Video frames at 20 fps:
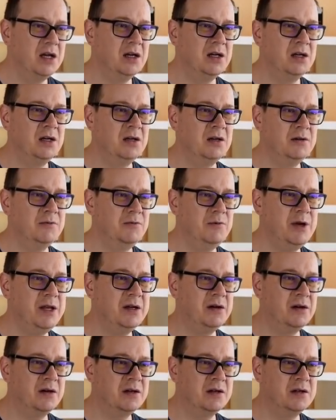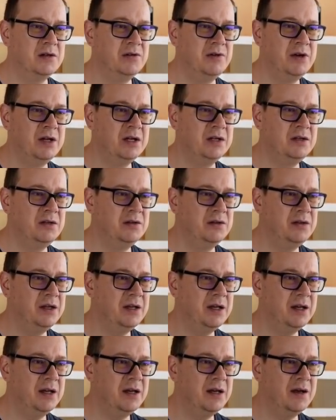Uh, we are going to
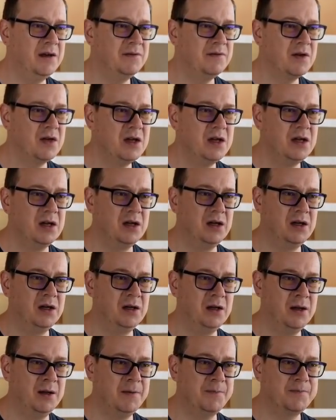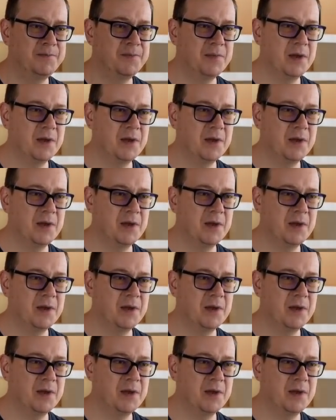have uh,